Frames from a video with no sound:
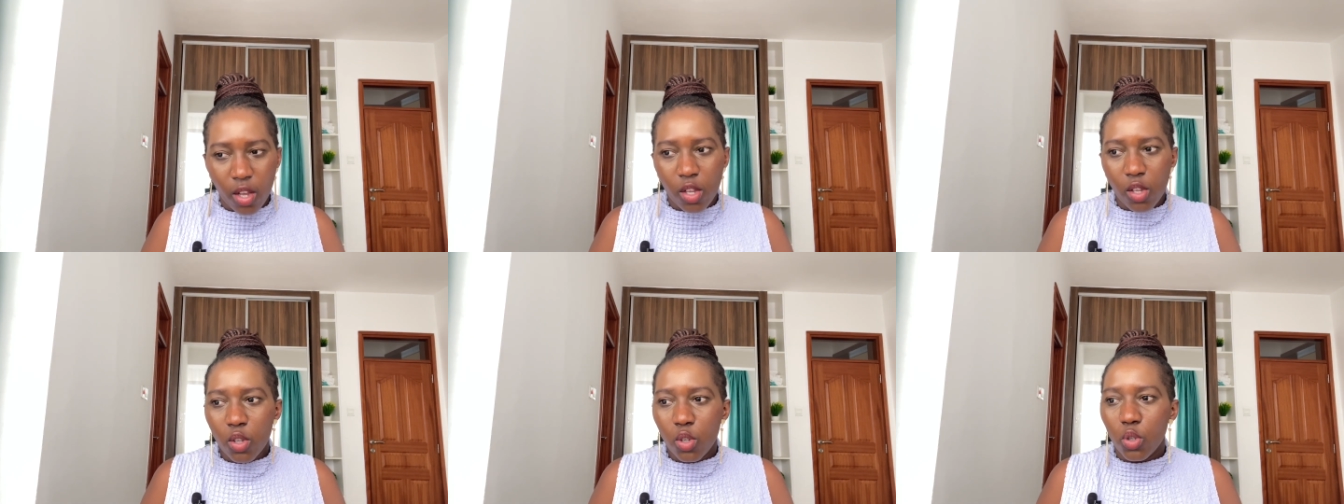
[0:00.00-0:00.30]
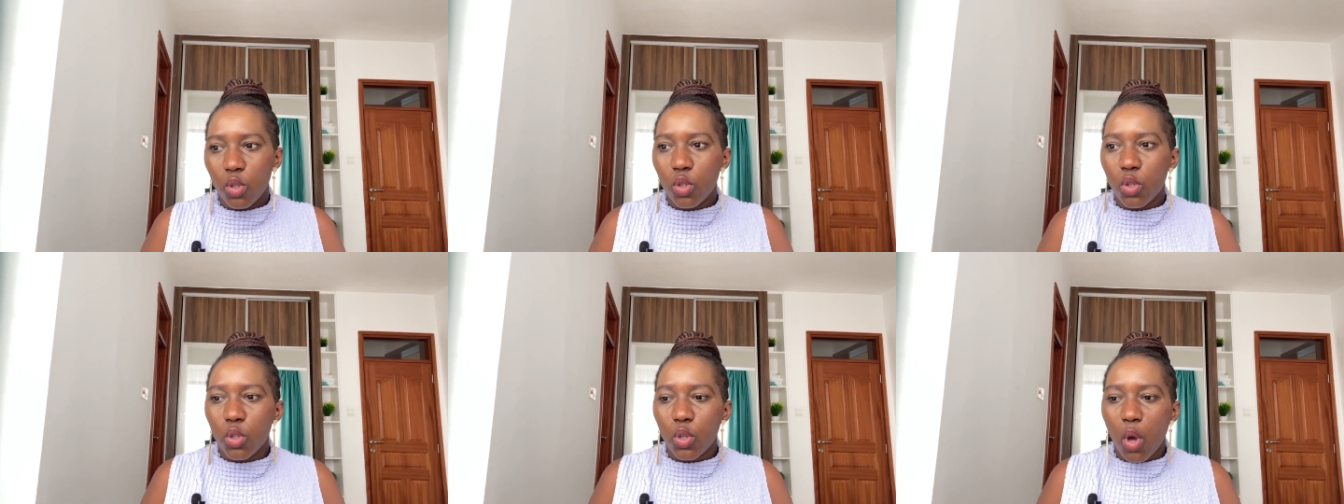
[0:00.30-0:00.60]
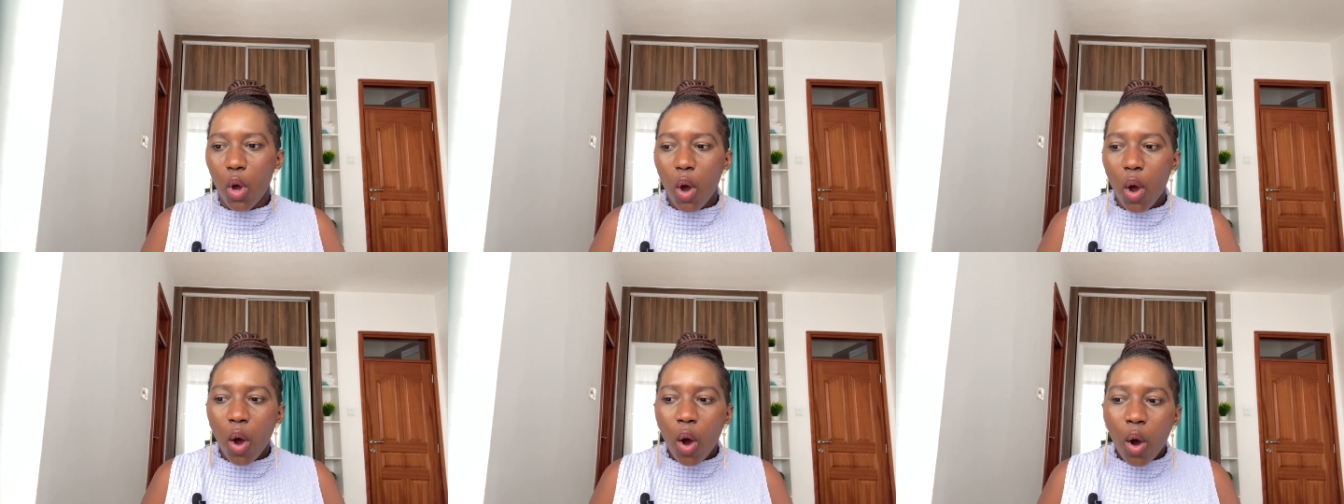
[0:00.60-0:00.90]

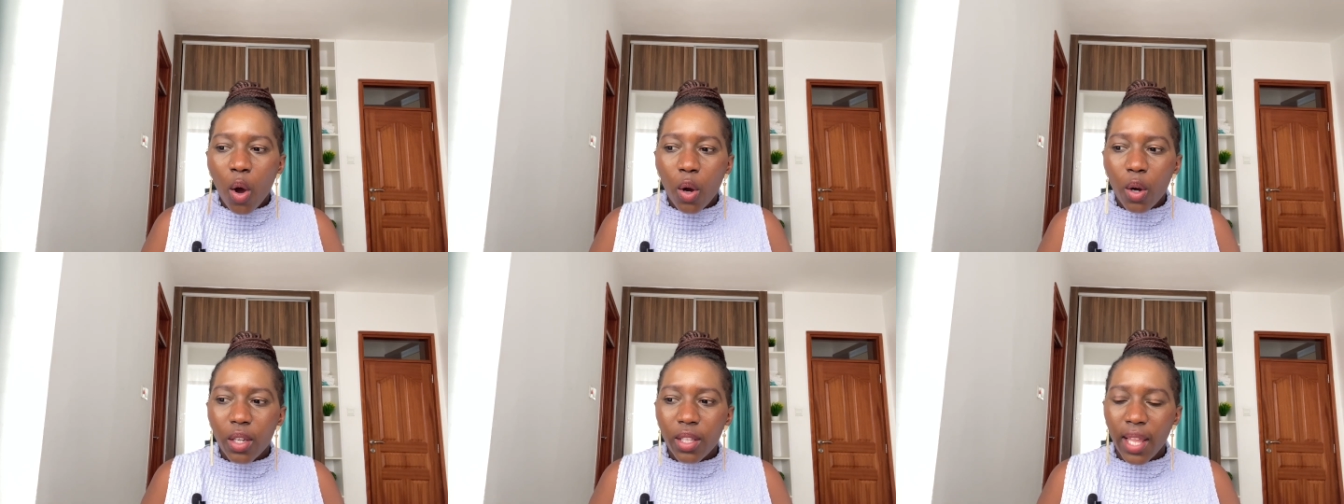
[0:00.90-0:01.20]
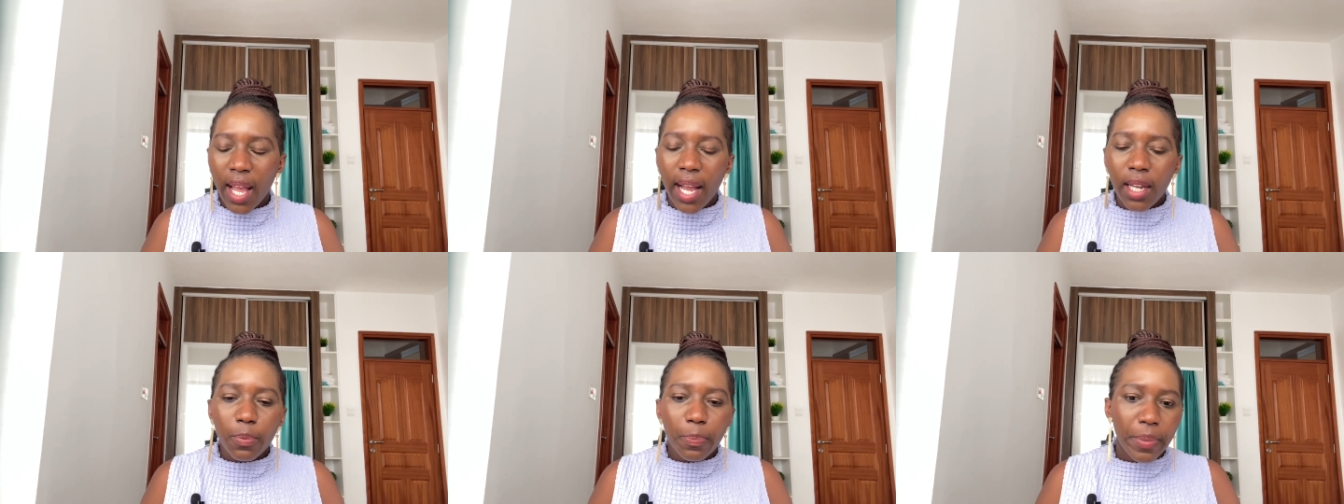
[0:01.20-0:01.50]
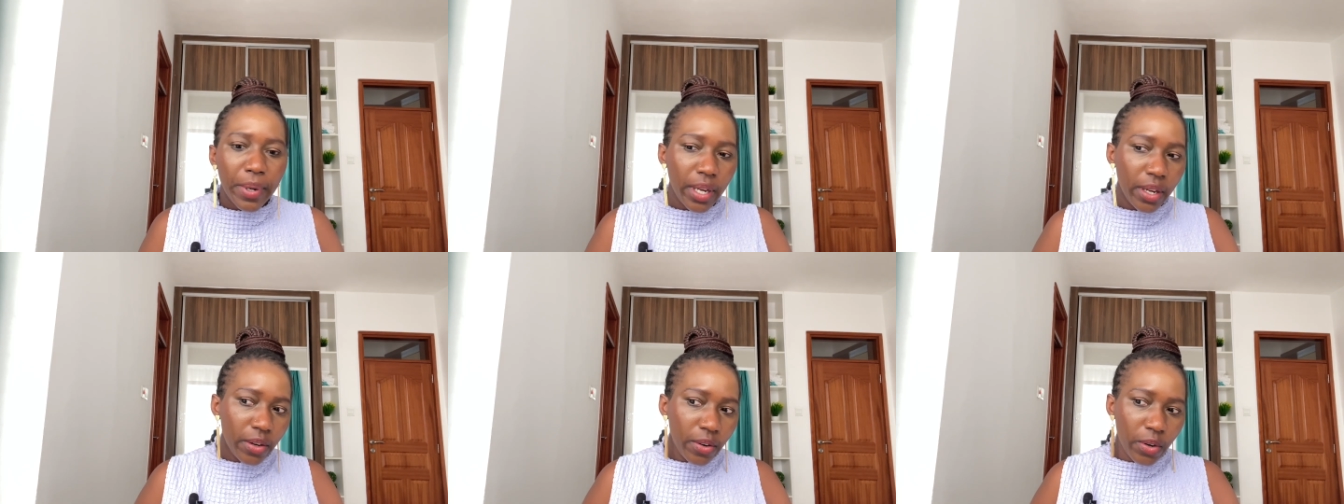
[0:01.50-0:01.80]
So that
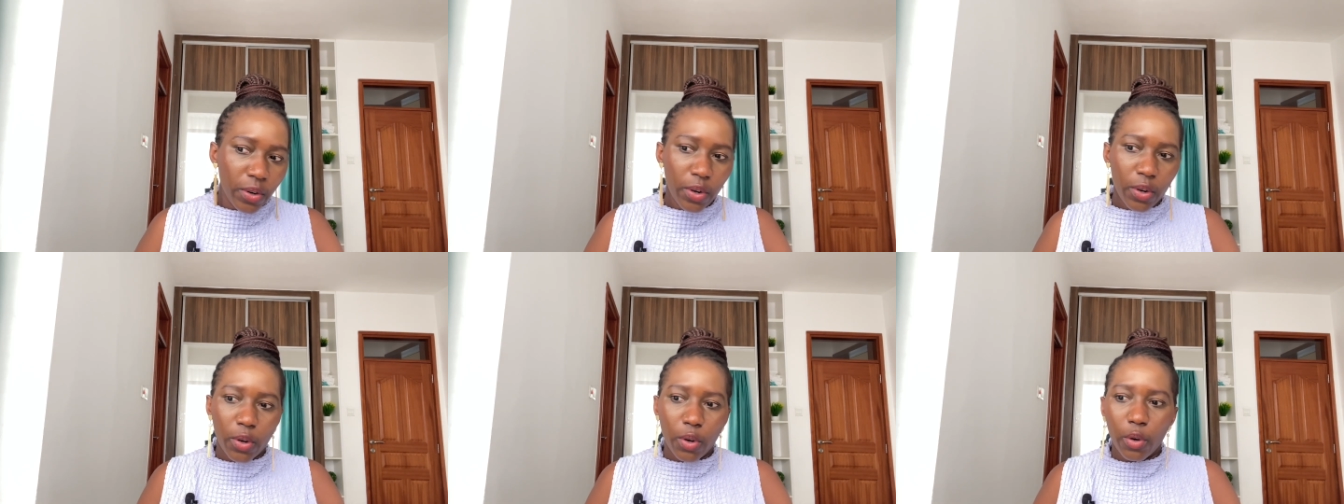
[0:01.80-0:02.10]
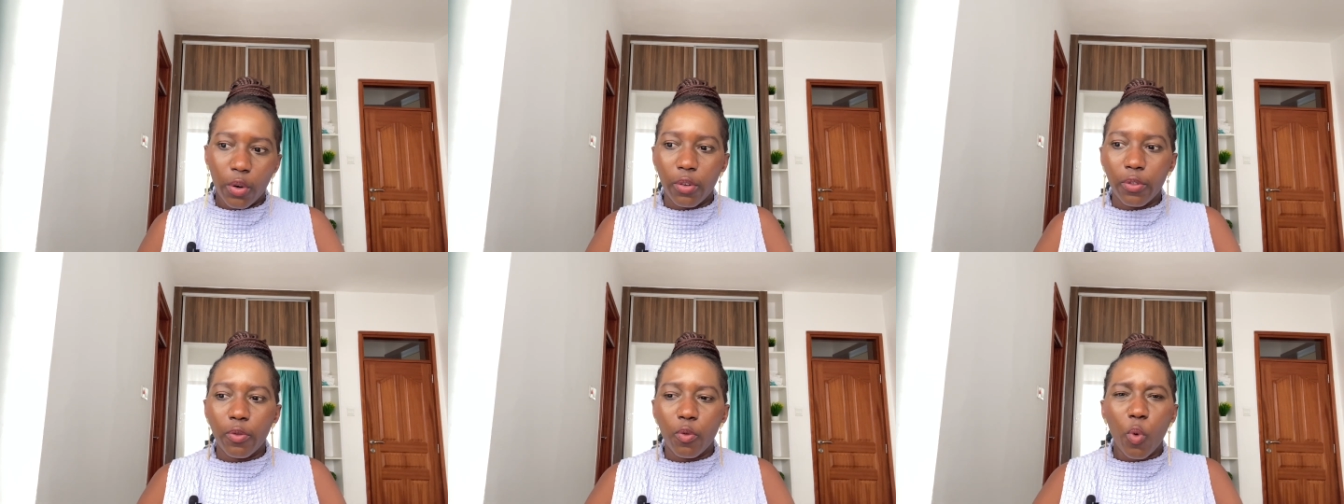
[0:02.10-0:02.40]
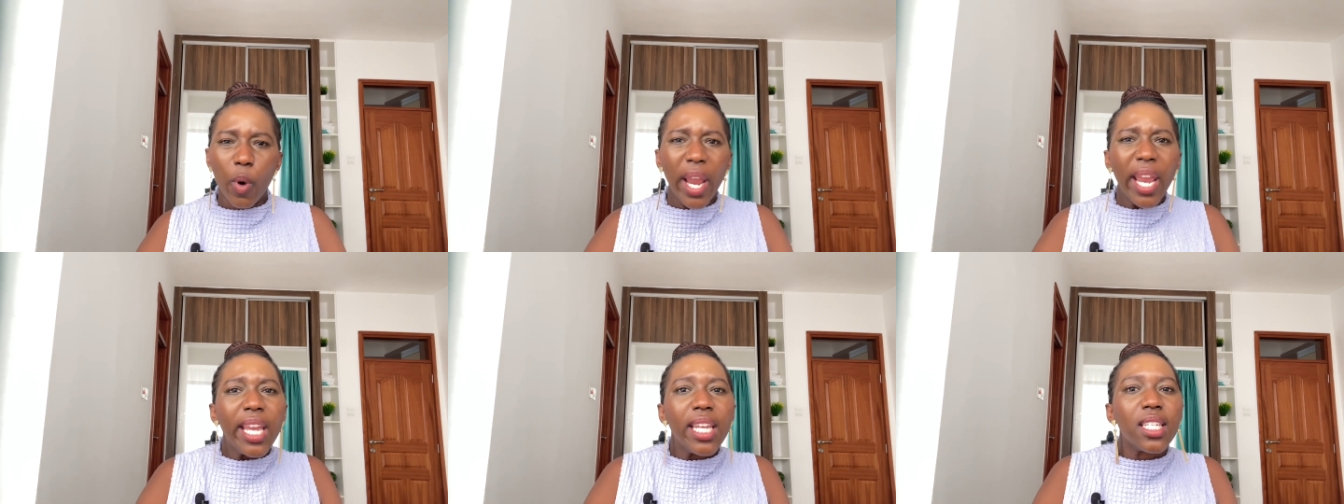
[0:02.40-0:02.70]
period of
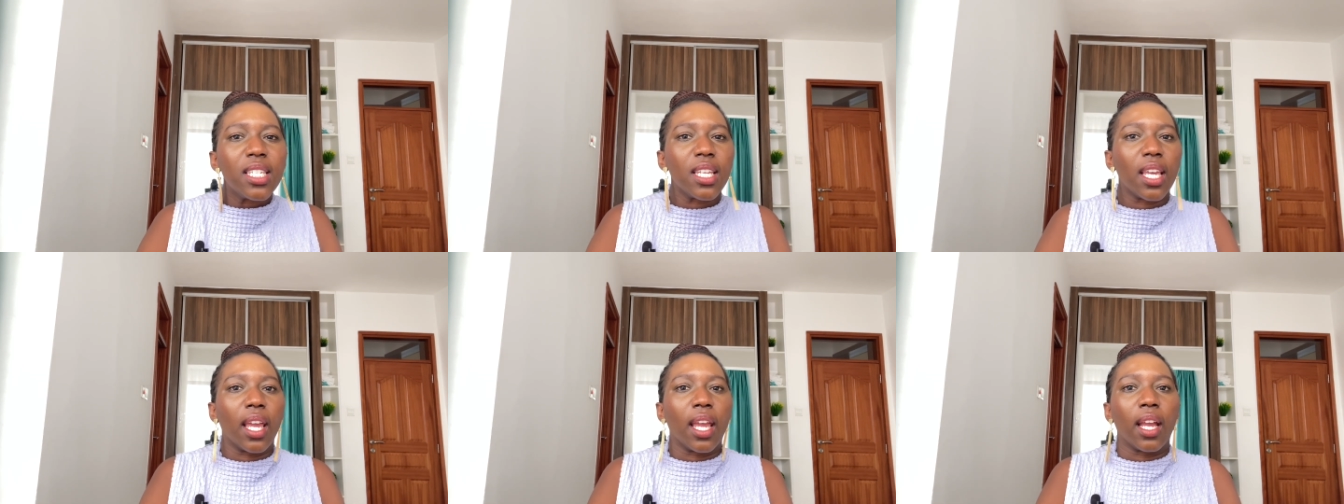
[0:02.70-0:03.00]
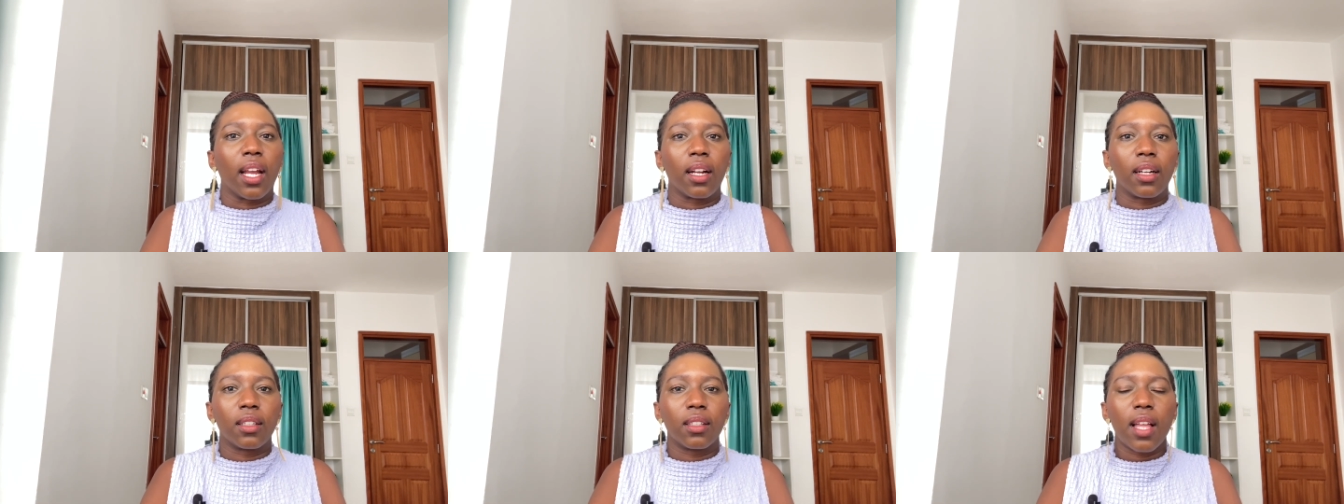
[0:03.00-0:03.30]
waiting,